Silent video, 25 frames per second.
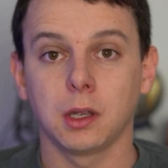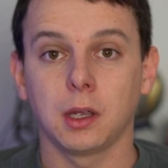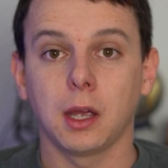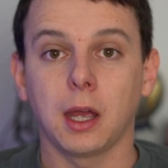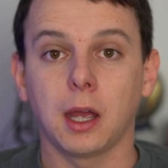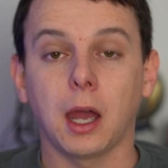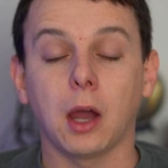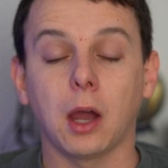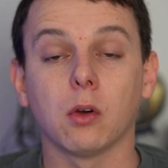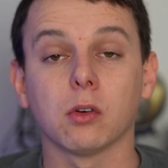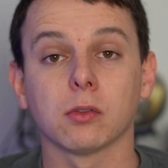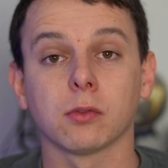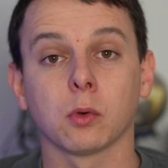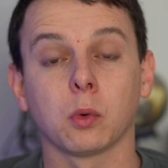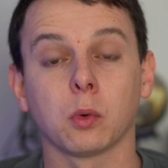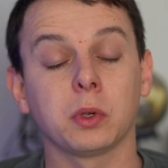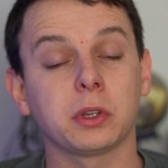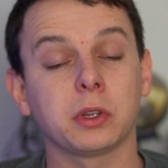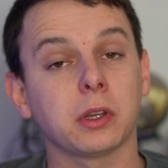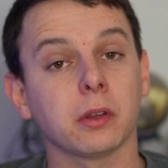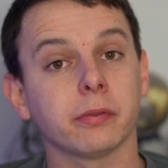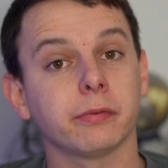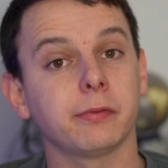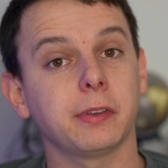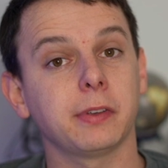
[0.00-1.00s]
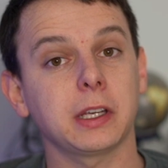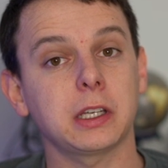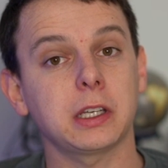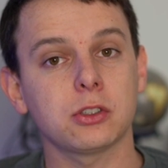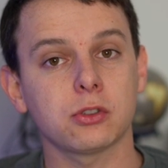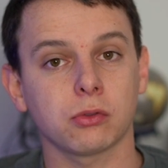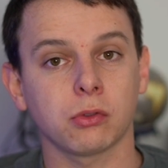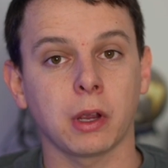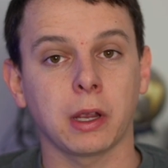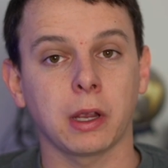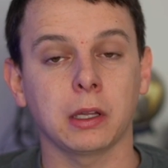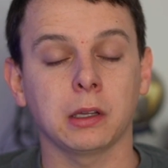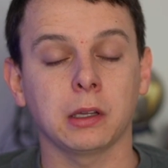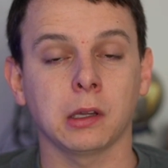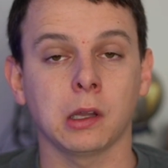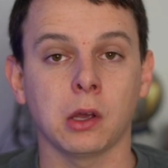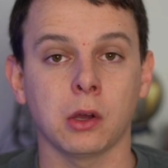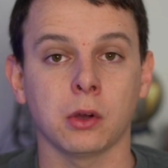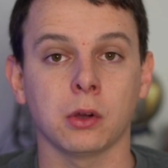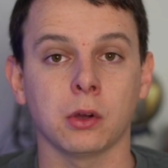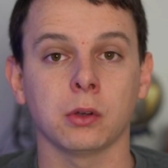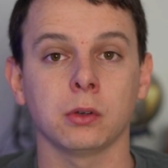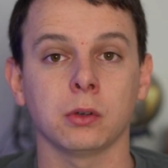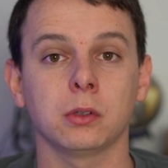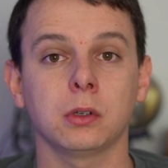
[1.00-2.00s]
However, with the fixed rate
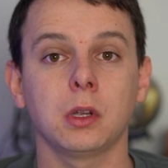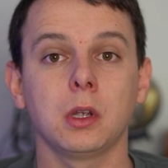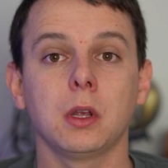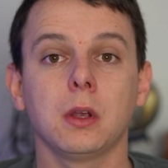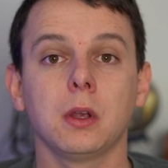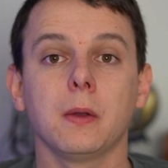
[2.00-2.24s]
loan,